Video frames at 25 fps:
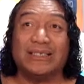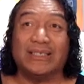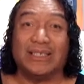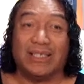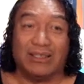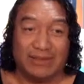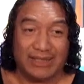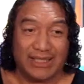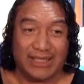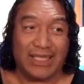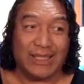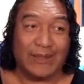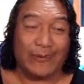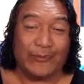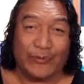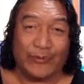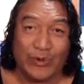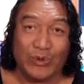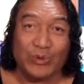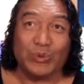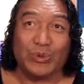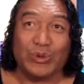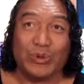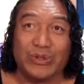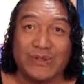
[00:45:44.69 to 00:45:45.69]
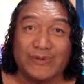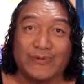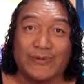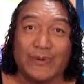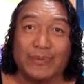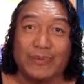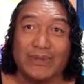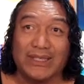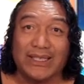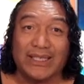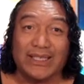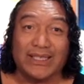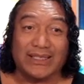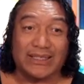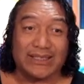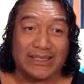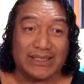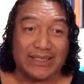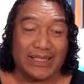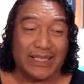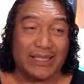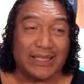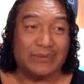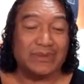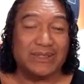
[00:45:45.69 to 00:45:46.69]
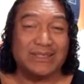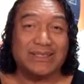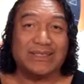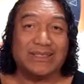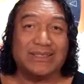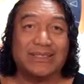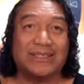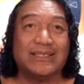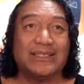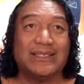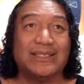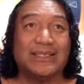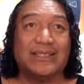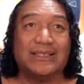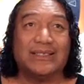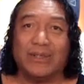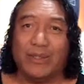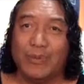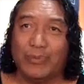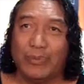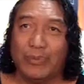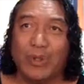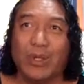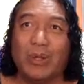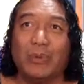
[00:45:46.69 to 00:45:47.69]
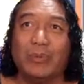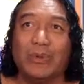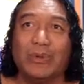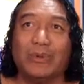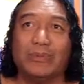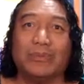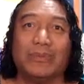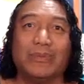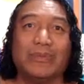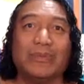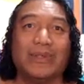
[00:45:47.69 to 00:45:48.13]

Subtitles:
I'll take a few words from the English language. No problem.